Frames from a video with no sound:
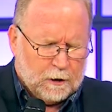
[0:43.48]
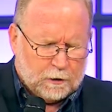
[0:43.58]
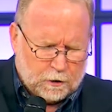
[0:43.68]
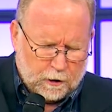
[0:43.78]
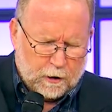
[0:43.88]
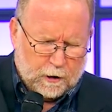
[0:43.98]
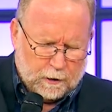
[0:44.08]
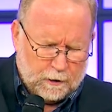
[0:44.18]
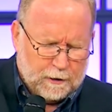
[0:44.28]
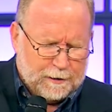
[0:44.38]

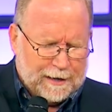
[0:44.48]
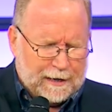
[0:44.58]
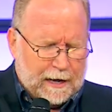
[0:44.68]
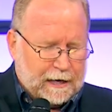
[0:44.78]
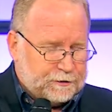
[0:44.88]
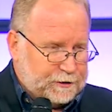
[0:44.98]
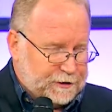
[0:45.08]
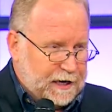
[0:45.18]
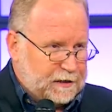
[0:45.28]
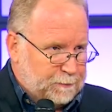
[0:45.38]
girl that actually
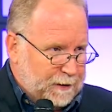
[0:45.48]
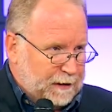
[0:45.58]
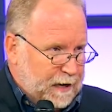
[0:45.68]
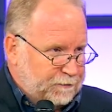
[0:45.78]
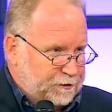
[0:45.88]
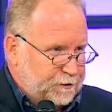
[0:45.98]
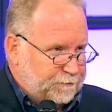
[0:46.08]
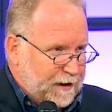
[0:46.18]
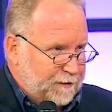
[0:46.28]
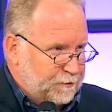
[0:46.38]
changed my life. She was
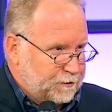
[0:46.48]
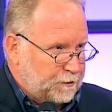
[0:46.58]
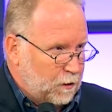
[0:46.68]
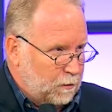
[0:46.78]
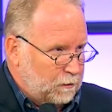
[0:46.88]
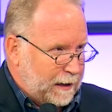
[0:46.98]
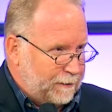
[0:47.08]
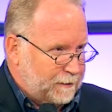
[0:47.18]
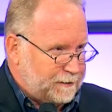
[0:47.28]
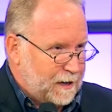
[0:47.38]
five years old. I
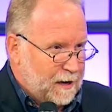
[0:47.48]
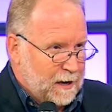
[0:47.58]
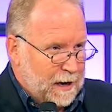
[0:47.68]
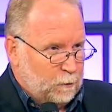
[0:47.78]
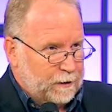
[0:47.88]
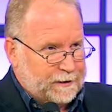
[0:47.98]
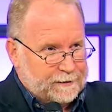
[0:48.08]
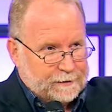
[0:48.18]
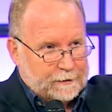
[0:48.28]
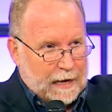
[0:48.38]
was I worked at
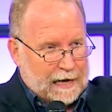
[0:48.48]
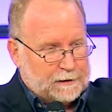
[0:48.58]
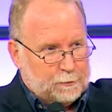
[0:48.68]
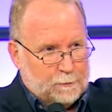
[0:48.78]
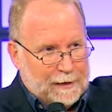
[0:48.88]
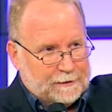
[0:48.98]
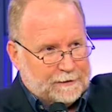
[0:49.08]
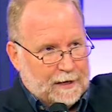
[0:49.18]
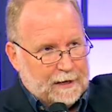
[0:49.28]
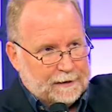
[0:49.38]
this hospital, Mount
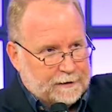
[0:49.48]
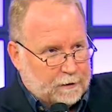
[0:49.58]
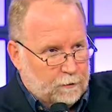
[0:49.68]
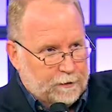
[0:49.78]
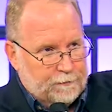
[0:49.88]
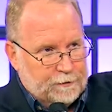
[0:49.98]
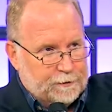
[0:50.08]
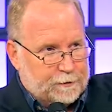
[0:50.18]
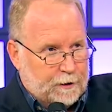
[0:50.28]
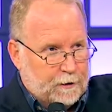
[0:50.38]
Sinai. They said, go interview
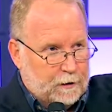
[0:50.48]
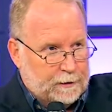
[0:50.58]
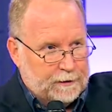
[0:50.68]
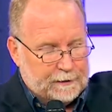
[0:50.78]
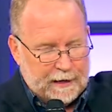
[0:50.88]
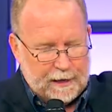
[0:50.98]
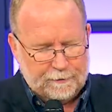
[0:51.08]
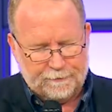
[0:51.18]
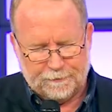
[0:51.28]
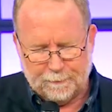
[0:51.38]
this girl and gather
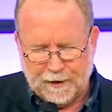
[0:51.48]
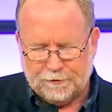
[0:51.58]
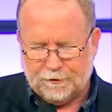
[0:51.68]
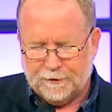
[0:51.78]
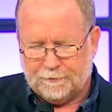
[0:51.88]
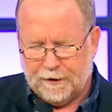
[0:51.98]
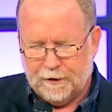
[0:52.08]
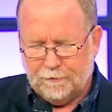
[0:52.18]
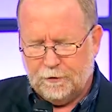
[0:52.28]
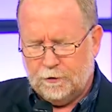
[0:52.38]
information. So I
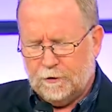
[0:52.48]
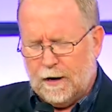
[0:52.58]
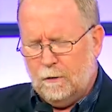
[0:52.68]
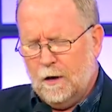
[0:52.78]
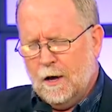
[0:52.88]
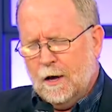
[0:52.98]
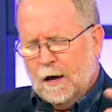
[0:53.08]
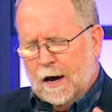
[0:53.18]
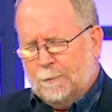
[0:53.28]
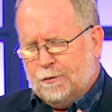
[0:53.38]
interviewed her. I,
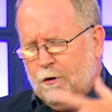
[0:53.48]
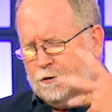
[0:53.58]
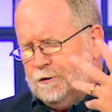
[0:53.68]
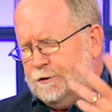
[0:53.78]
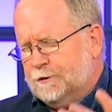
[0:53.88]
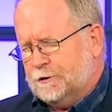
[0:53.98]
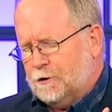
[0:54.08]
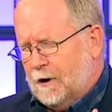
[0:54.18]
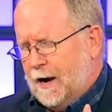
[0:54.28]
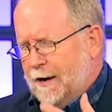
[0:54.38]
I approached her. She was
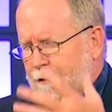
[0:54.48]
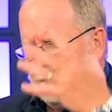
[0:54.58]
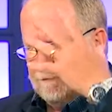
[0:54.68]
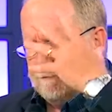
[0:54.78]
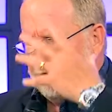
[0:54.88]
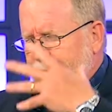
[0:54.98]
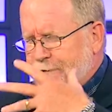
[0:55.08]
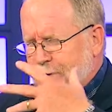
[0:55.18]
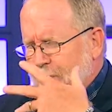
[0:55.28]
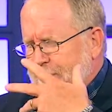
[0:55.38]
crying. Her face,
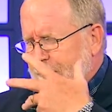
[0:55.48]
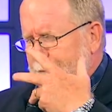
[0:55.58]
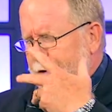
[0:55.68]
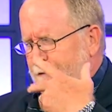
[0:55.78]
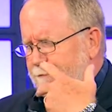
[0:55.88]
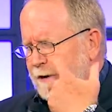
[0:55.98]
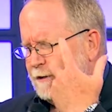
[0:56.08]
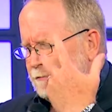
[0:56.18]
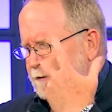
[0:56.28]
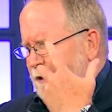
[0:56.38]
she looked at me, and her
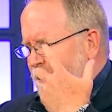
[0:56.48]
face was,